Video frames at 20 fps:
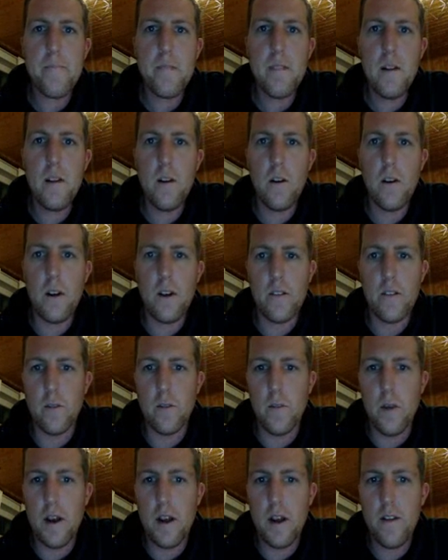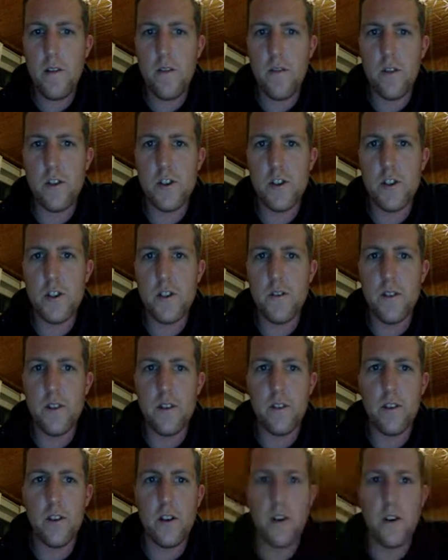Okay, so my version of this
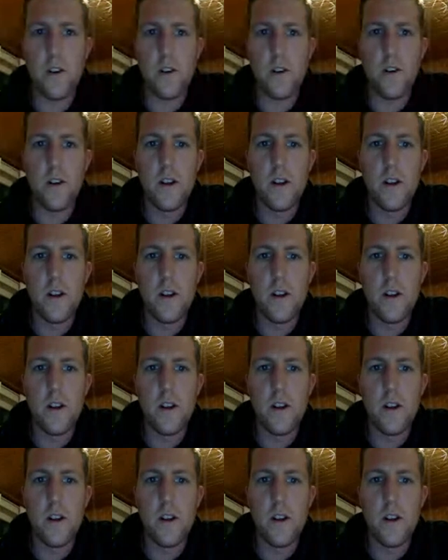code